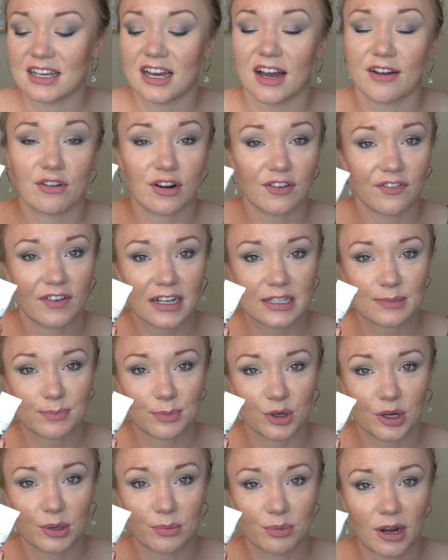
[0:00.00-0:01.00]
Cover FX
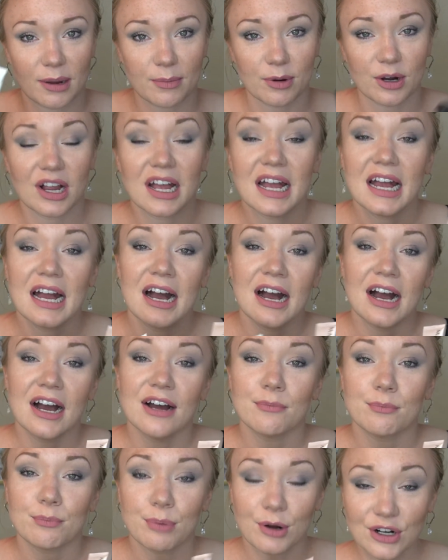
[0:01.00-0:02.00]
Blurring Primer.
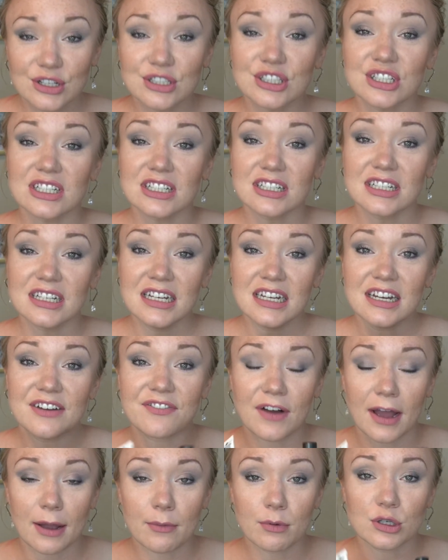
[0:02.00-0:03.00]
Personally,
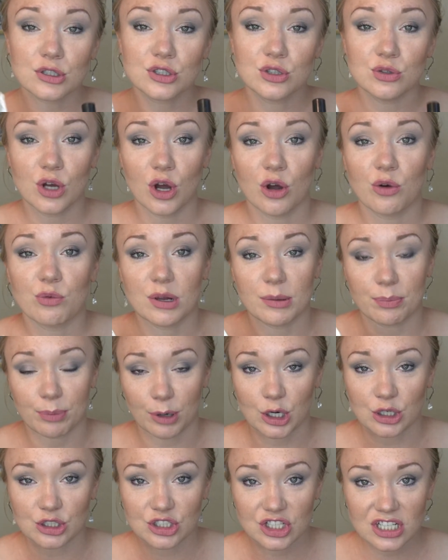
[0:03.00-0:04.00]
if I were to go
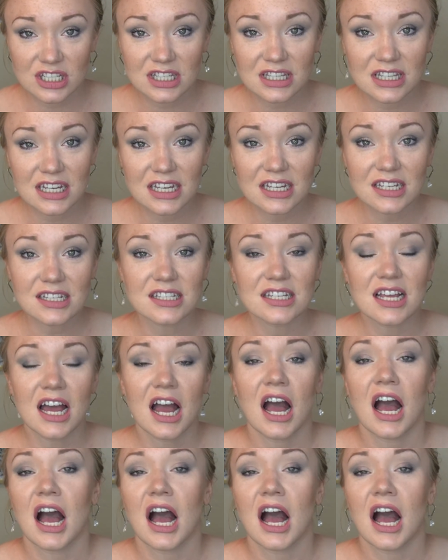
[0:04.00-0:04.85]
repurchase these,